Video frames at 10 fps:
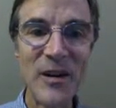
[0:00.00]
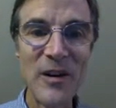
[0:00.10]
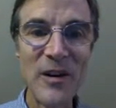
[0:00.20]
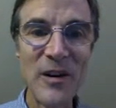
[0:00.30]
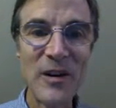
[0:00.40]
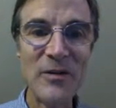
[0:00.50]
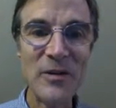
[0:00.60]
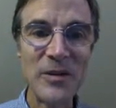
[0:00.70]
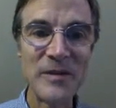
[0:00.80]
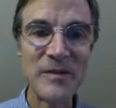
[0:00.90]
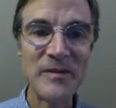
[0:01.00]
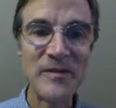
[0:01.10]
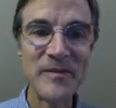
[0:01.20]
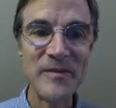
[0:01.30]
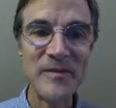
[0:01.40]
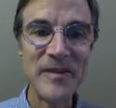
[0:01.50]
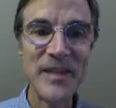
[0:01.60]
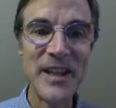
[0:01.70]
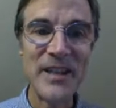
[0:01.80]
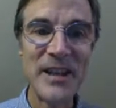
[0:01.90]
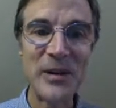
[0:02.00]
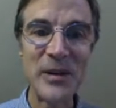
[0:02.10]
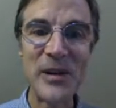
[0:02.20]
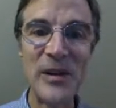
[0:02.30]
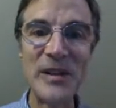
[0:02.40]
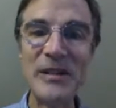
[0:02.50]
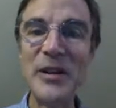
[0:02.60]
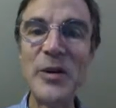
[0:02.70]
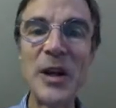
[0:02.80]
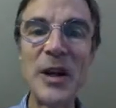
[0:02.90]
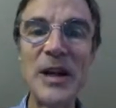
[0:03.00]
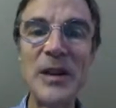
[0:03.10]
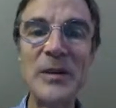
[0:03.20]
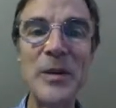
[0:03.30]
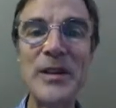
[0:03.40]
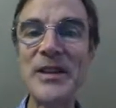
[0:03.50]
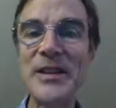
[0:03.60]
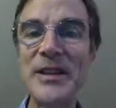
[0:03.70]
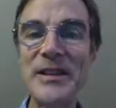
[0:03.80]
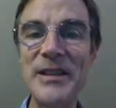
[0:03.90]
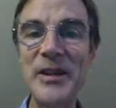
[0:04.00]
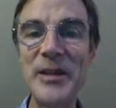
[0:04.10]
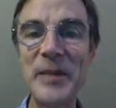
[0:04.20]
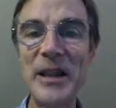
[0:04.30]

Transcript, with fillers: awful detailed long URL, which is showing me